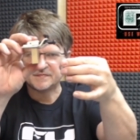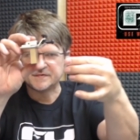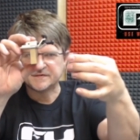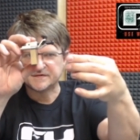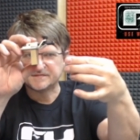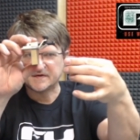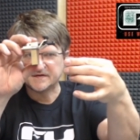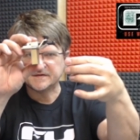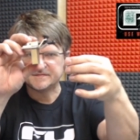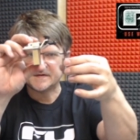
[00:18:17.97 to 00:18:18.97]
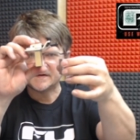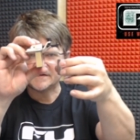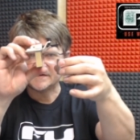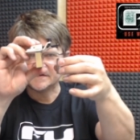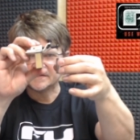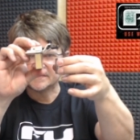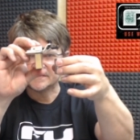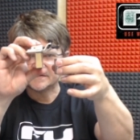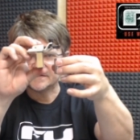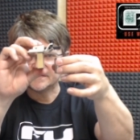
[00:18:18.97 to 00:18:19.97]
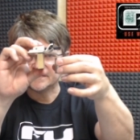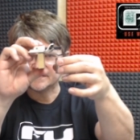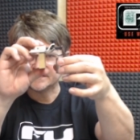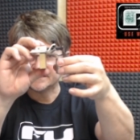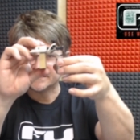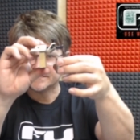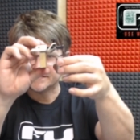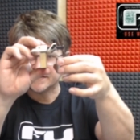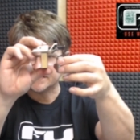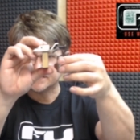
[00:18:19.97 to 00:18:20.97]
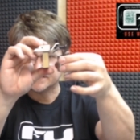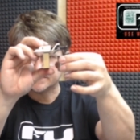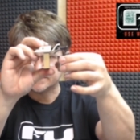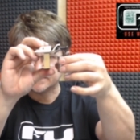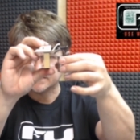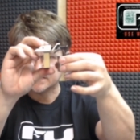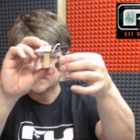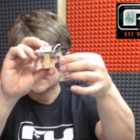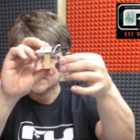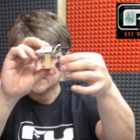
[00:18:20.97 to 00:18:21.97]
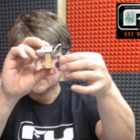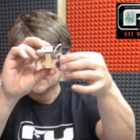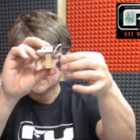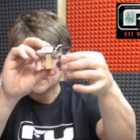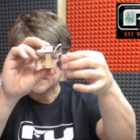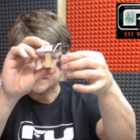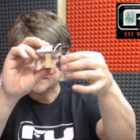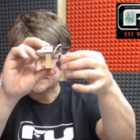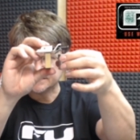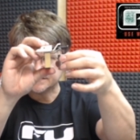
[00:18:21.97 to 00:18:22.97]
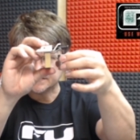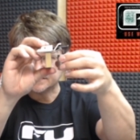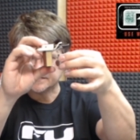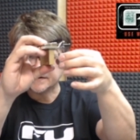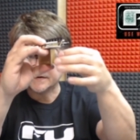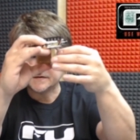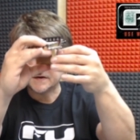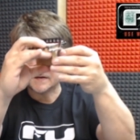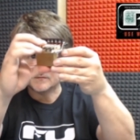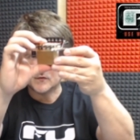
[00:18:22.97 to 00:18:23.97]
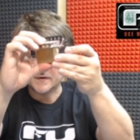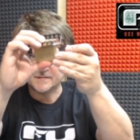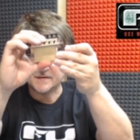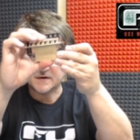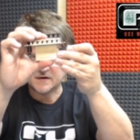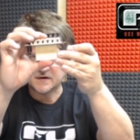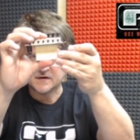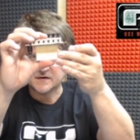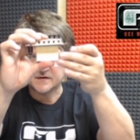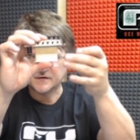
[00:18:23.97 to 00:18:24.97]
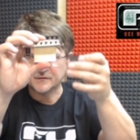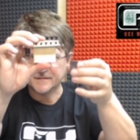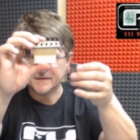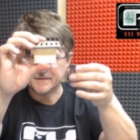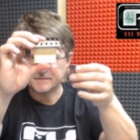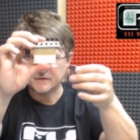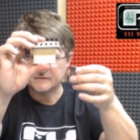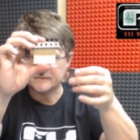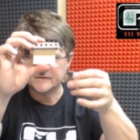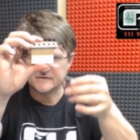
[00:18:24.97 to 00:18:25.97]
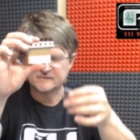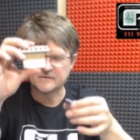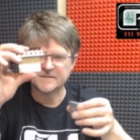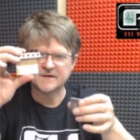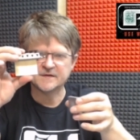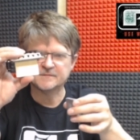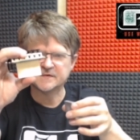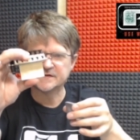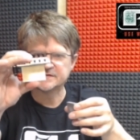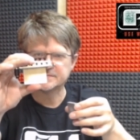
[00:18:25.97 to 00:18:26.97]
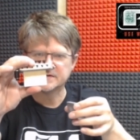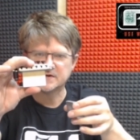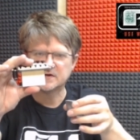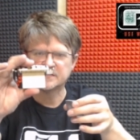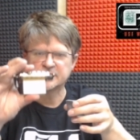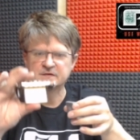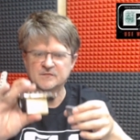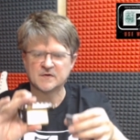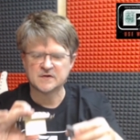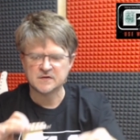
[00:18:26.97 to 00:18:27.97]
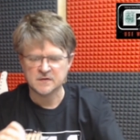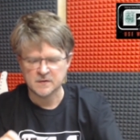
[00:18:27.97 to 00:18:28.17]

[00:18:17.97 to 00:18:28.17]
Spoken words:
this is probably pot steel or, you know, just some standard steel. I mean, this thing's going to ring and chime way better. It will be a perfect fit for my custom guitar as well.